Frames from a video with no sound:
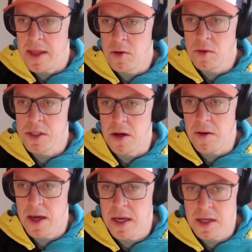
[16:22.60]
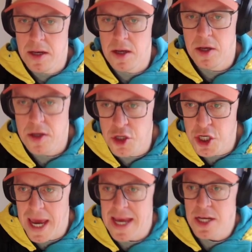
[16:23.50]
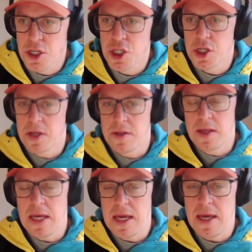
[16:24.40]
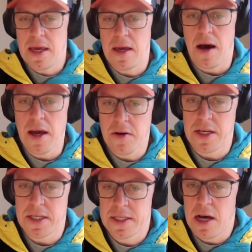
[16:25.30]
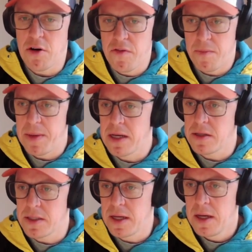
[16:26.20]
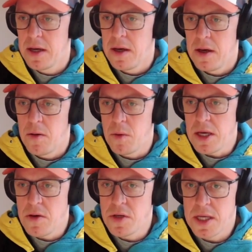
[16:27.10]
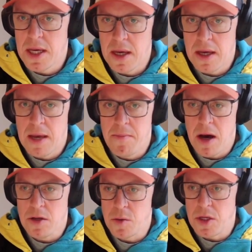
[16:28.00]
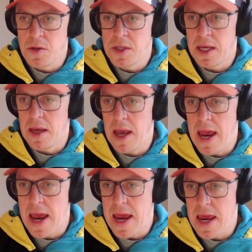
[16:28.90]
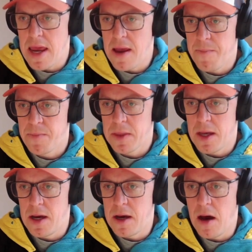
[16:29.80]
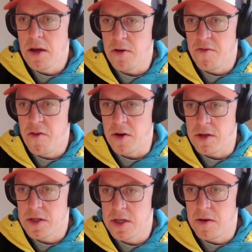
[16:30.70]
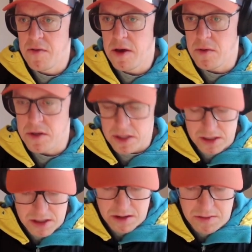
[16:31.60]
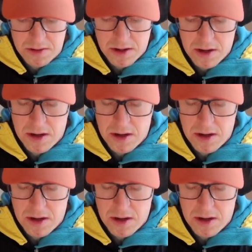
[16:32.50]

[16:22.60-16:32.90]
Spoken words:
And then also I can change the icon itself because in Mast, we're using a icon font. So if I want to go